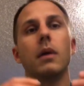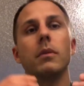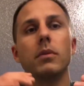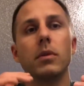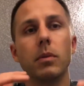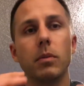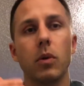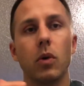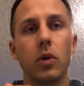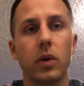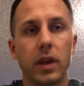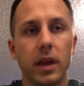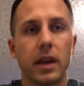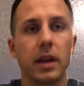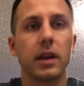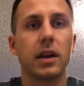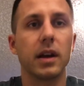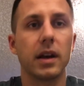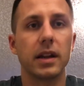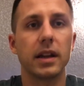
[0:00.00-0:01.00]
the
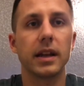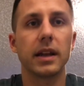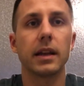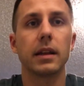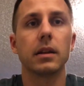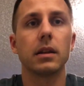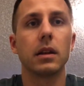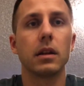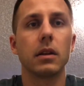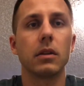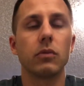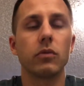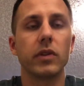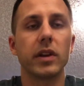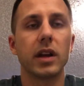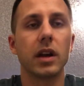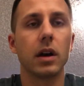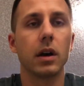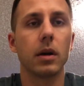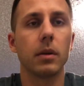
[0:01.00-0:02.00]
bulking, cutting, and
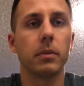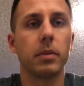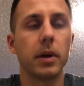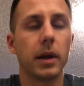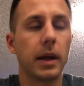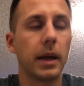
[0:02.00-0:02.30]
recomp.